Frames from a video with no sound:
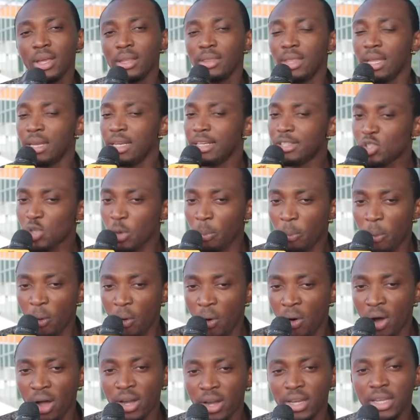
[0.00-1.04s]
They need
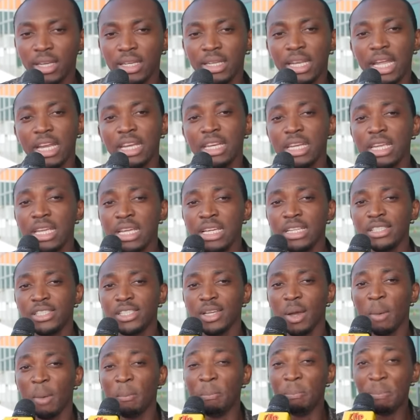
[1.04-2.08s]
support, they
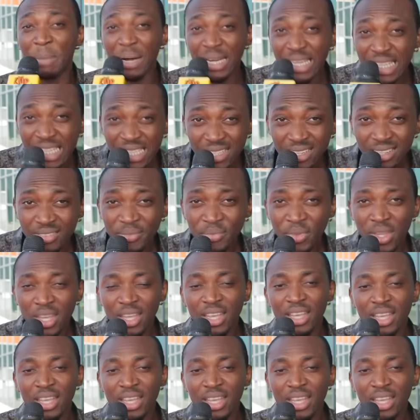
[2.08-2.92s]
need money,